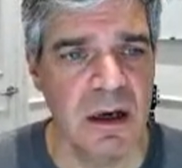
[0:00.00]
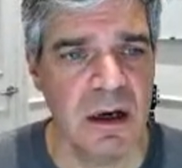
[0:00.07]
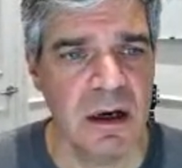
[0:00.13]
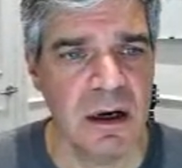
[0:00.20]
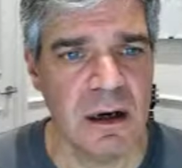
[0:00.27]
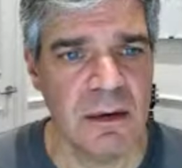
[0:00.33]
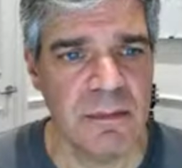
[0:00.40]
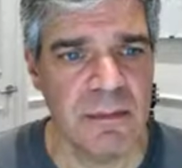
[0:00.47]

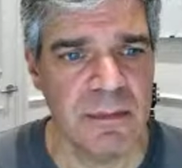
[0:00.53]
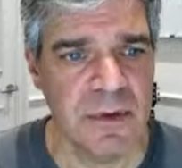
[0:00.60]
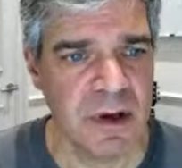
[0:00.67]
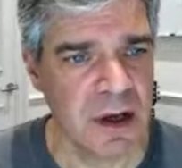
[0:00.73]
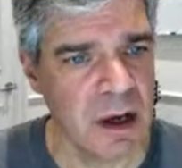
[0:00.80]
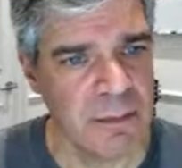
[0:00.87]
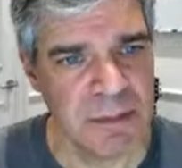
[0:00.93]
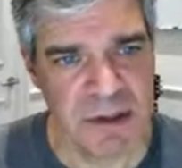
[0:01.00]
The
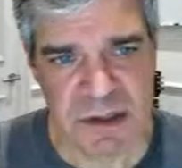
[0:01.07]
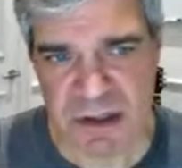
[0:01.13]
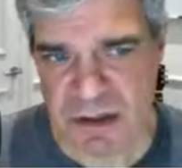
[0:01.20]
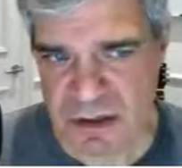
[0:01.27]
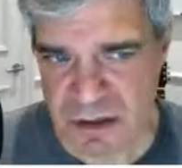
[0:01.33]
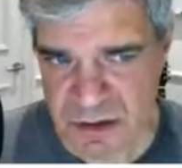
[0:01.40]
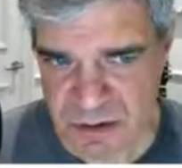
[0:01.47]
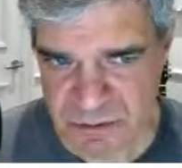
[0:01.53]

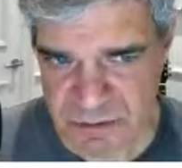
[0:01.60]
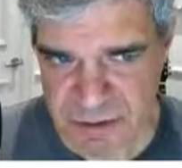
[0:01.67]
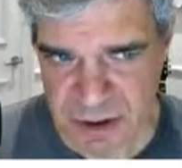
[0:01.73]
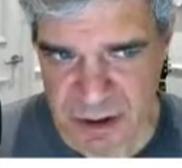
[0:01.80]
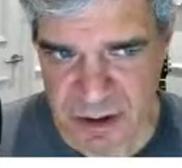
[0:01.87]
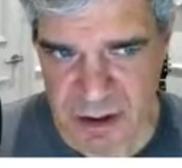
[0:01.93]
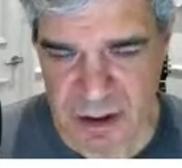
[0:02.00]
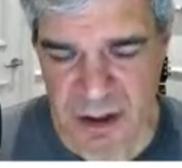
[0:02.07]
competitions are
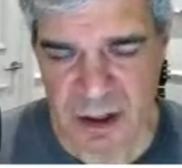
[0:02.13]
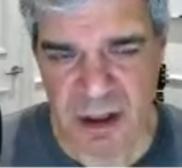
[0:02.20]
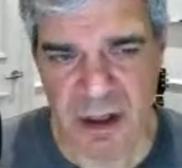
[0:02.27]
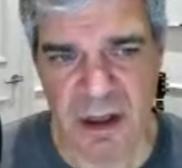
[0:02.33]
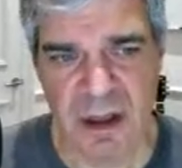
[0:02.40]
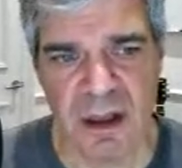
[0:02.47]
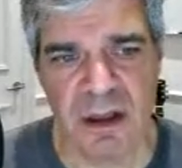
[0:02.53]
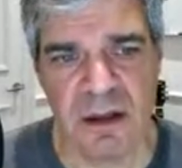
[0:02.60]
fun.
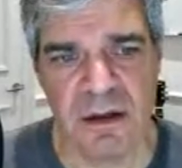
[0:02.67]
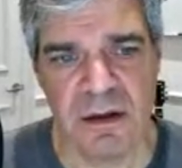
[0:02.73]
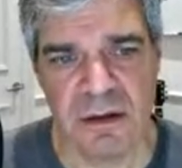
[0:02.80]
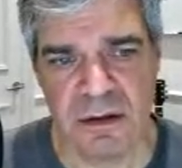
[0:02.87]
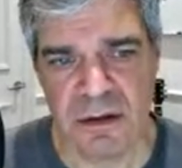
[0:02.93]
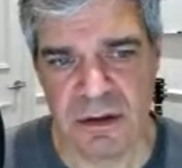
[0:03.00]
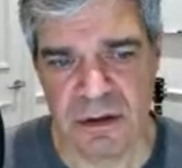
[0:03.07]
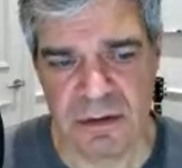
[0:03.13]
That
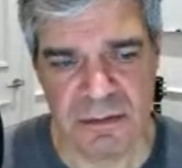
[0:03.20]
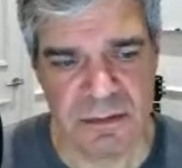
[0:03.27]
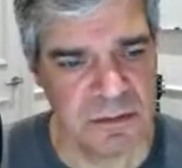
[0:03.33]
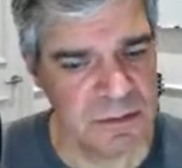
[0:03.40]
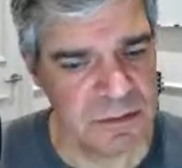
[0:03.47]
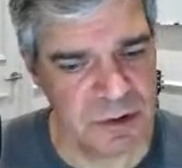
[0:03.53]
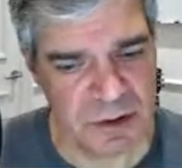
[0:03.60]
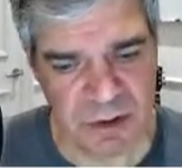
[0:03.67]
you can
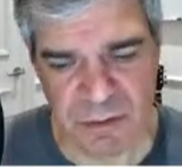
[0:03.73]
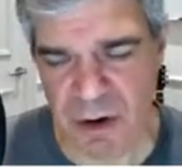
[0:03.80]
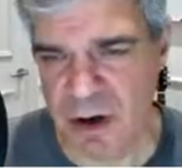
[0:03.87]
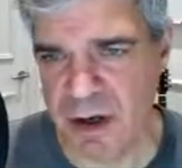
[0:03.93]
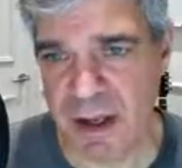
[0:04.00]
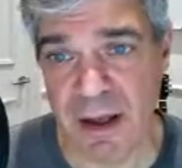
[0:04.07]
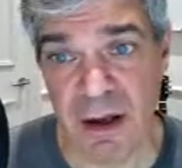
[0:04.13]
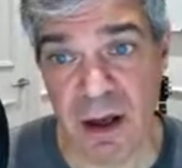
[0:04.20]
run
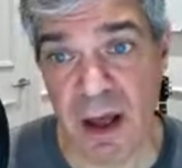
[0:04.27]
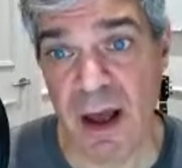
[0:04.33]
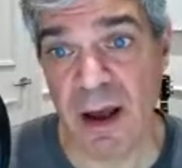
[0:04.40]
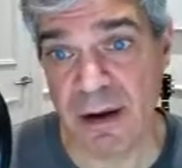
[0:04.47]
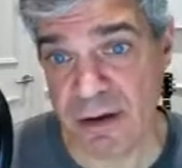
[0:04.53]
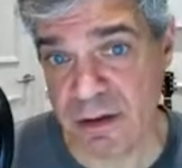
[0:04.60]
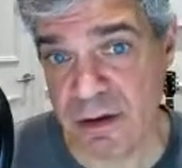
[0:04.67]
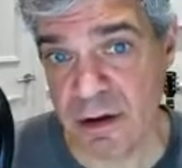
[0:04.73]
a
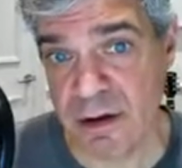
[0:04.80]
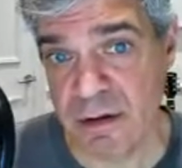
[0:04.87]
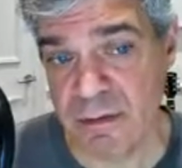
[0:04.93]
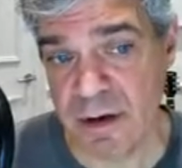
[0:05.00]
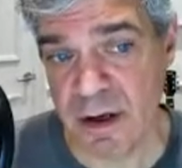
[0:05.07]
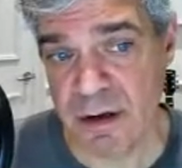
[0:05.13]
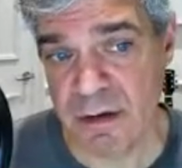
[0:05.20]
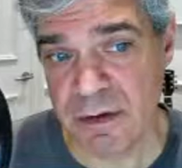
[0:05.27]
hackathon
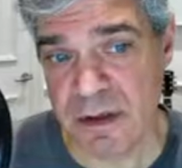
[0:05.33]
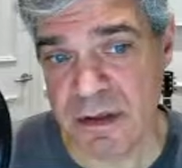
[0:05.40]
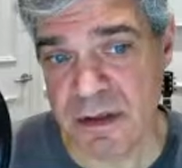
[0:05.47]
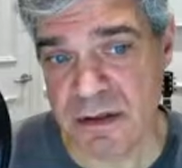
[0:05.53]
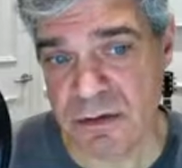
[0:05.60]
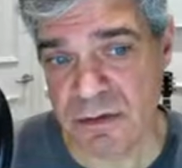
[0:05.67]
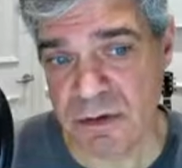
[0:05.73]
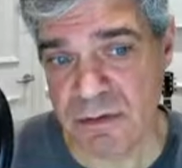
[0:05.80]
around this
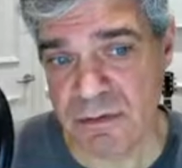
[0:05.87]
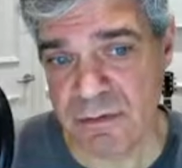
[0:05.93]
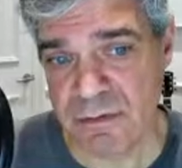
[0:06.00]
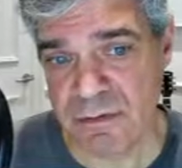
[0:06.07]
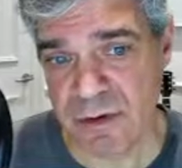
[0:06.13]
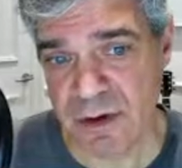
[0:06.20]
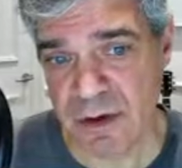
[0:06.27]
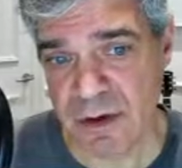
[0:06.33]
sort
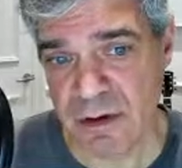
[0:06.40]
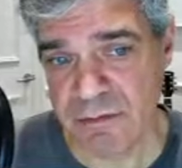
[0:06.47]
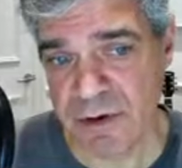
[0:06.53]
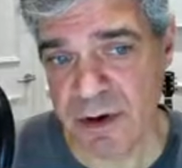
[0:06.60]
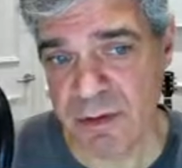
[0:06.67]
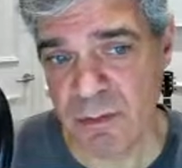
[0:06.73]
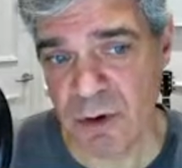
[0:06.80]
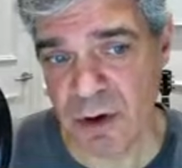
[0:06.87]
of
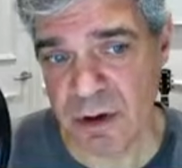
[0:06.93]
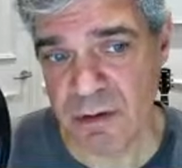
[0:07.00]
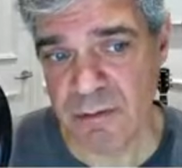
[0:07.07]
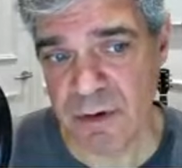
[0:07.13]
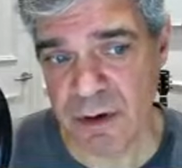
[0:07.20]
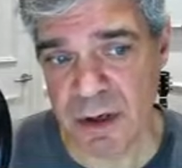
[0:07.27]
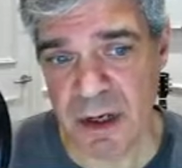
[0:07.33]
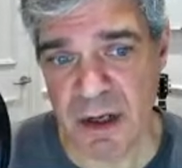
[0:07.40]
framework
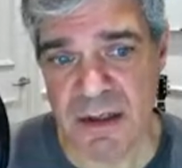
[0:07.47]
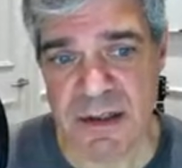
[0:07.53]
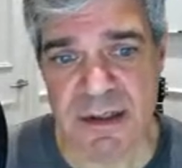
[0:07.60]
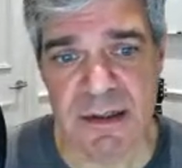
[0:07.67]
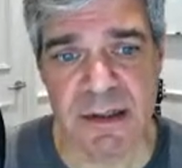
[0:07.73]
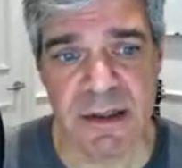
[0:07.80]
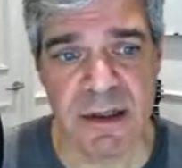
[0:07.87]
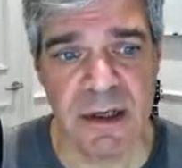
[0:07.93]
very
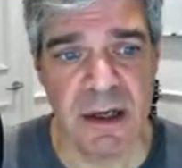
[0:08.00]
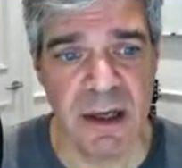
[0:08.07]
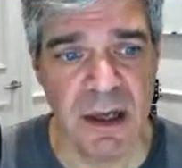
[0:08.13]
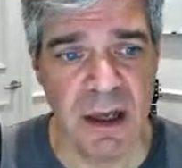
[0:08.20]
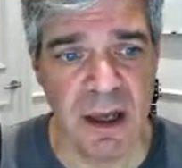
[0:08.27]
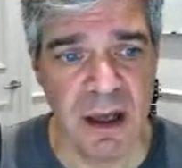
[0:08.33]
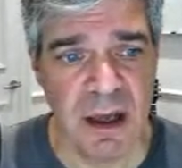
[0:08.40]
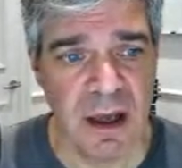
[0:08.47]
nicely,
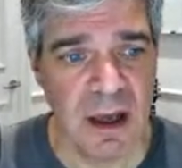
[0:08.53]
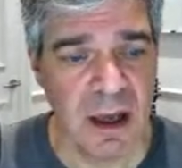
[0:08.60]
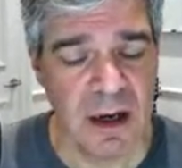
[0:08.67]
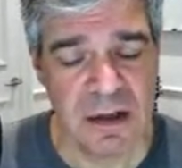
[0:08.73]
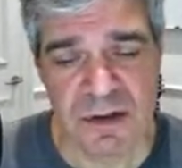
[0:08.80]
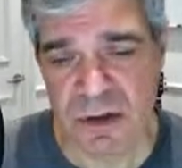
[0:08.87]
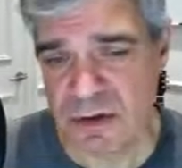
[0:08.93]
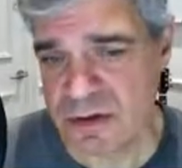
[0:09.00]
and
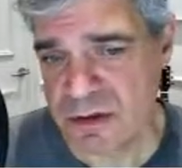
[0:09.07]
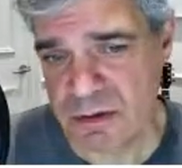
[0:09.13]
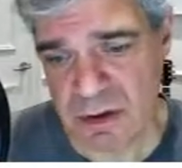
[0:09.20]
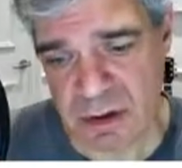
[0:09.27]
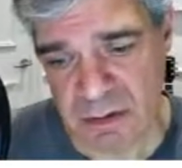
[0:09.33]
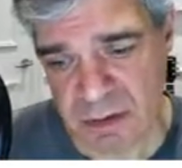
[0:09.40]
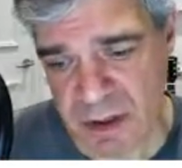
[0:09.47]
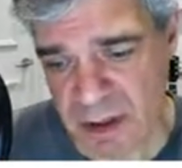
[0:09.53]
it's also
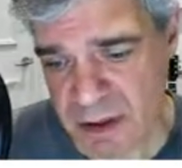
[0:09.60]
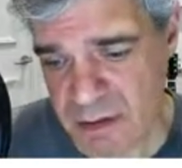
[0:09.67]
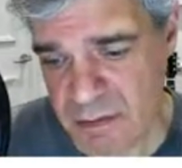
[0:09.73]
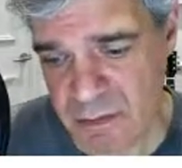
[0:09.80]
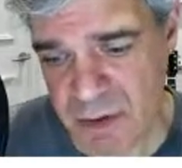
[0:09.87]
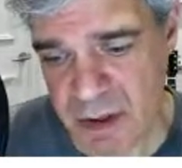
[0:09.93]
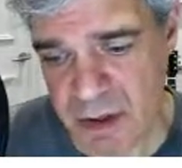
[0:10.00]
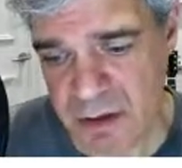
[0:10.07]
a great
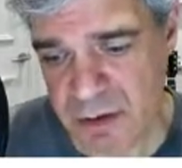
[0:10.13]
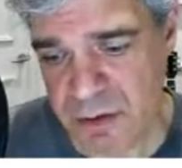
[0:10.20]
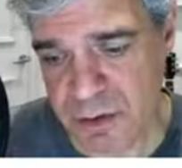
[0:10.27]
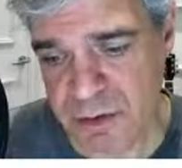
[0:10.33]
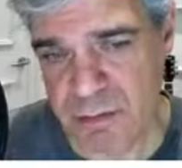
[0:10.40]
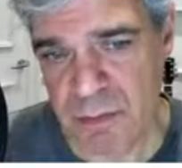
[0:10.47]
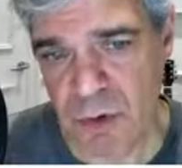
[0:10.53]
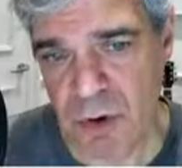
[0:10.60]
way to
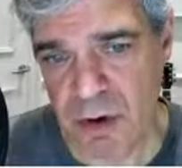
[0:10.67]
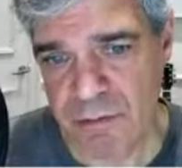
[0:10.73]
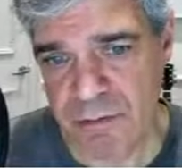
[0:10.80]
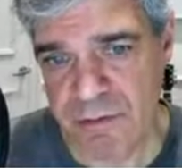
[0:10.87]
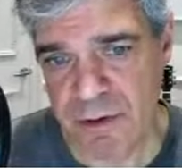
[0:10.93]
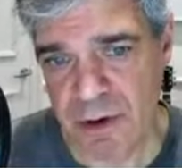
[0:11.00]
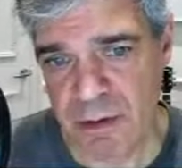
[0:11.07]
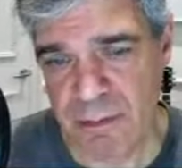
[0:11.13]
learn more
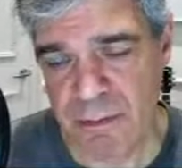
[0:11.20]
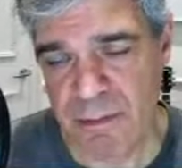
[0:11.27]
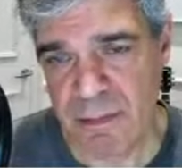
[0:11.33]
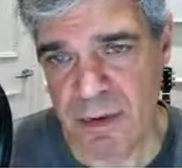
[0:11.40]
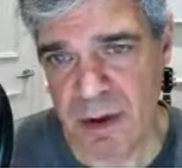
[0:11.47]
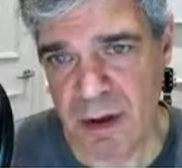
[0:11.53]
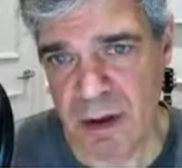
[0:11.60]
from